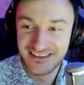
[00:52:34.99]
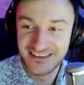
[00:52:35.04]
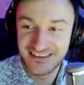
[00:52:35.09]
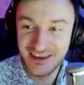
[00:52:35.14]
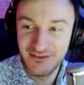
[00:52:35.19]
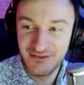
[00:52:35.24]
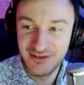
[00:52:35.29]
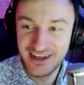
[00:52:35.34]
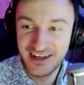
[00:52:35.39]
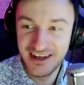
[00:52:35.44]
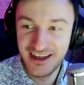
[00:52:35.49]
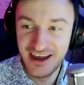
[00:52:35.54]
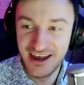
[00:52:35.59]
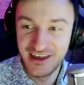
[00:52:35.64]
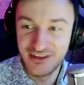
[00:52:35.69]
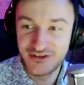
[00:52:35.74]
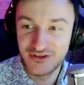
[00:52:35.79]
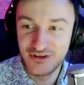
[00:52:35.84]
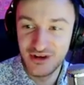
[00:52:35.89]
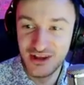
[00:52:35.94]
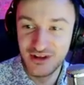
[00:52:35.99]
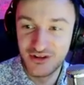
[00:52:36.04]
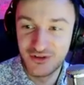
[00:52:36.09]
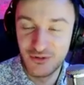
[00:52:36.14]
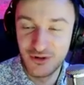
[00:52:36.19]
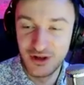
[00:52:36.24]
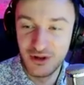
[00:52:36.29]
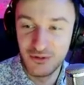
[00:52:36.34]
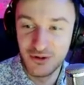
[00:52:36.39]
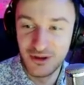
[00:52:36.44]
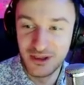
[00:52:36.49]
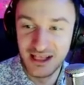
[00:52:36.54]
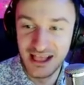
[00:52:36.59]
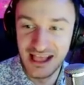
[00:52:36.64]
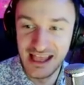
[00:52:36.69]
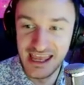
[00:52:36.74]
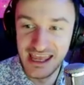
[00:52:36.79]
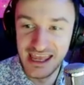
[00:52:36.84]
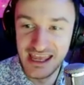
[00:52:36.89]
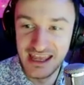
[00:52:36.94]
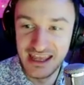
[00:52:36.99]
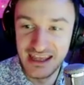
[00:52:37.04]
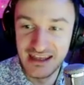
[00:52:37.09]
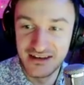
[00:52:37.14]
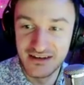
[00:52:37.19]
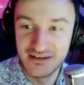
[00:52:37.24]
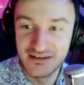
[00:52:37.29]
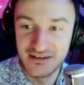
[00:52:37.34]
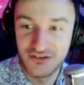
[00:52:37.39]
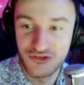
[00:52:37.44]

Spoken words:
17 High Street, 21 Lane.